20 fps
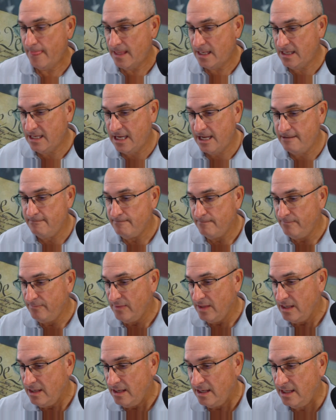Okay?
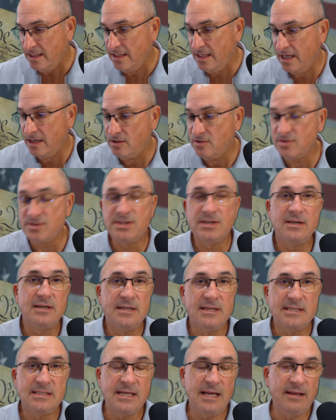And then it goes on
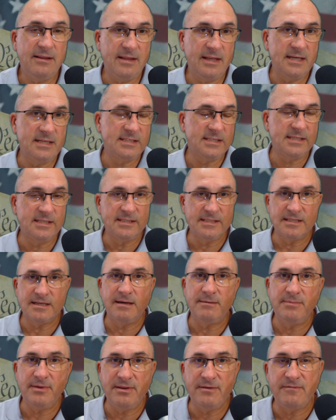to say that it's the
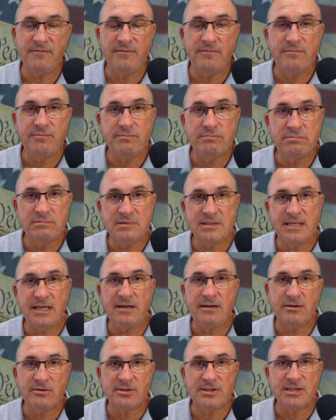sum of the
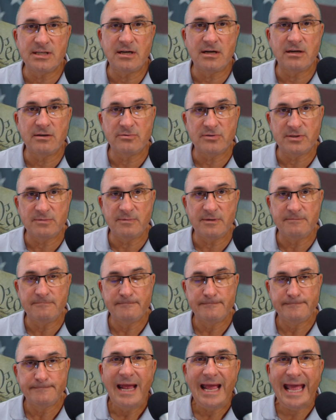senators and congressmen.
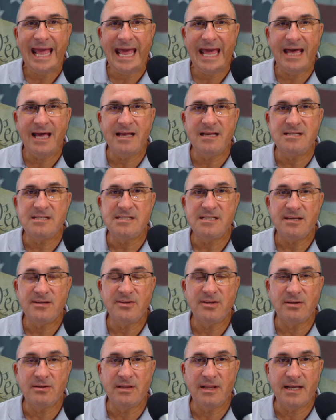As
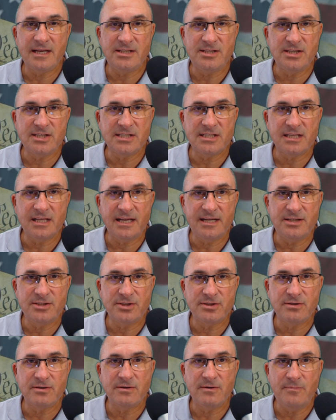the
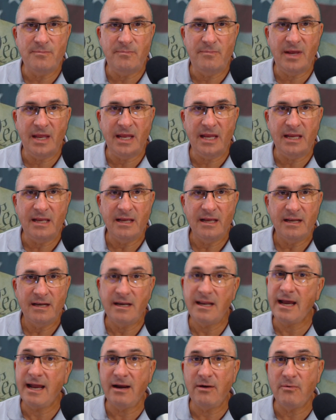legislature may
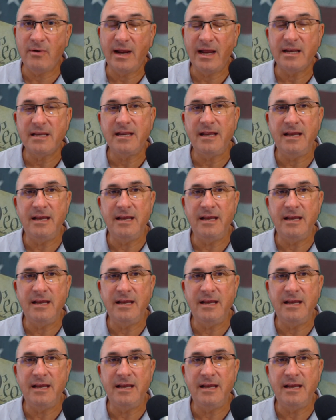direct.